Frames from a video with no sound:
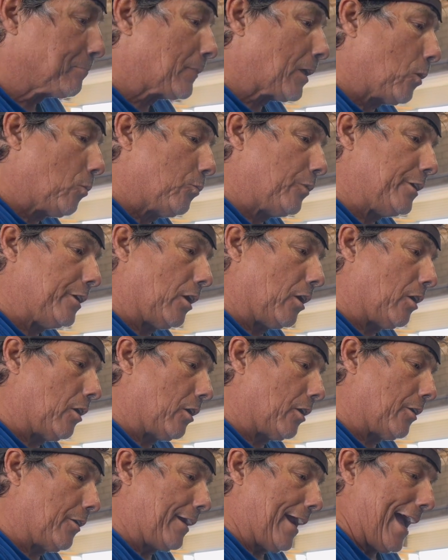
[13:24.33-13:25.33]
We
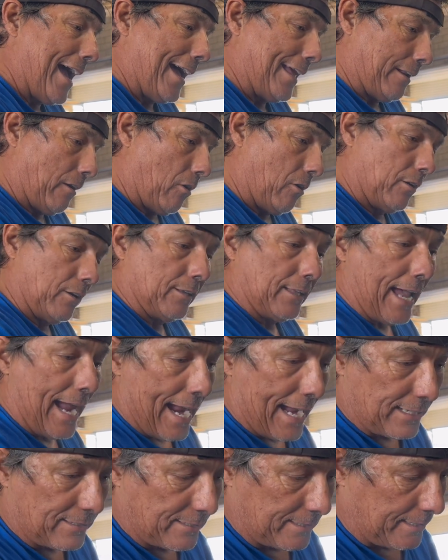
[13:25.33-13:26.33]
are at our
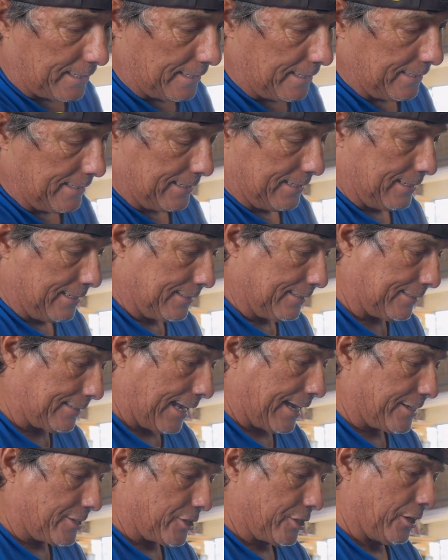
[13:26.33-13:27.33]
last
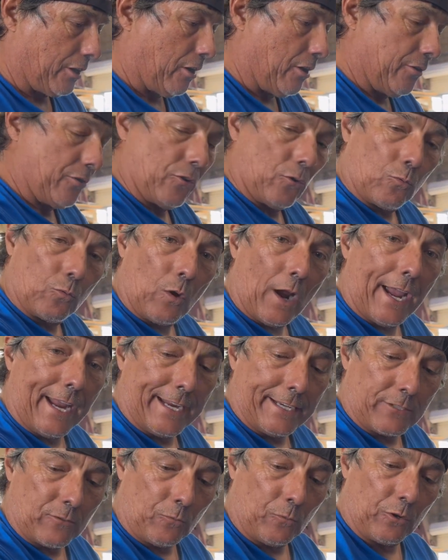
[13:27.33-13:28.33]
section on the
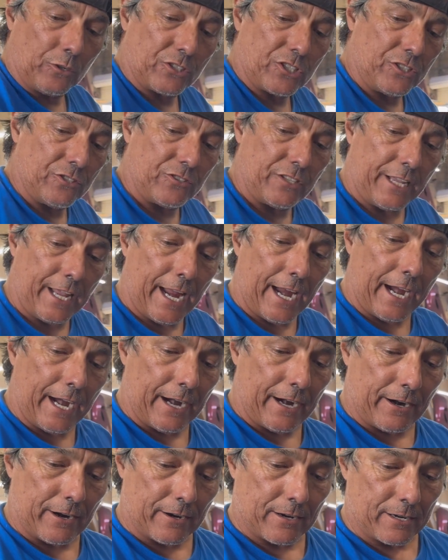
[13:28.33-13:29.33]
right, which is the
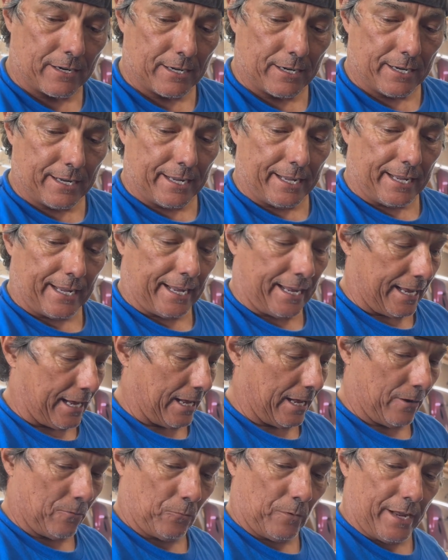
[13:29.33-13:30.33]
air.
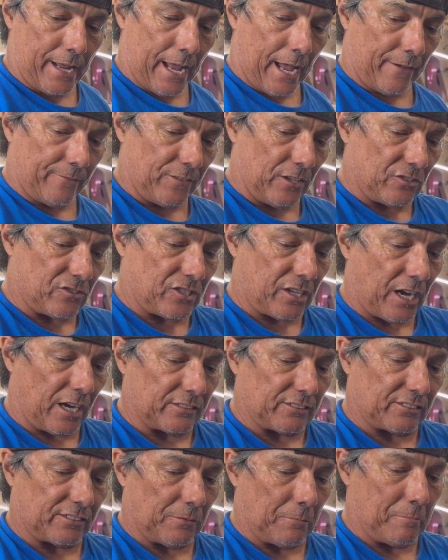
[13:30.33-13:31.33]
And we have this
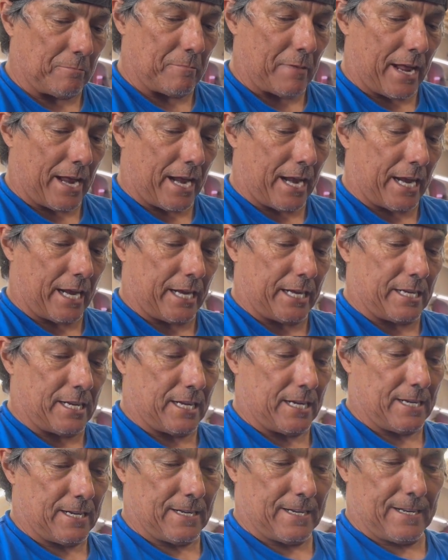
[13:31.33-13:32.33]
custom made
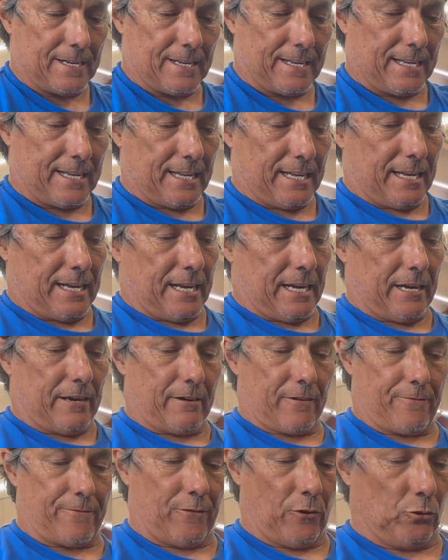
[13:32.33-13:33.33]

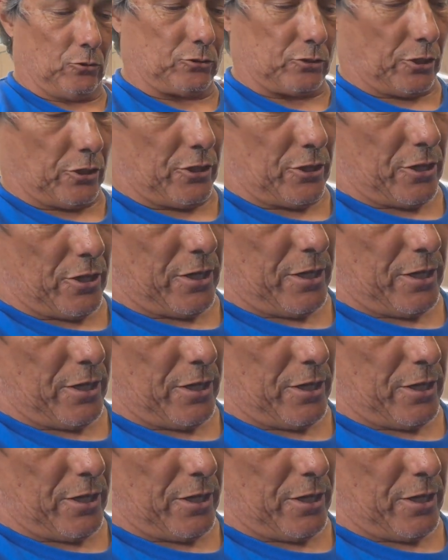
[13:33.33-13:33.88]
air filter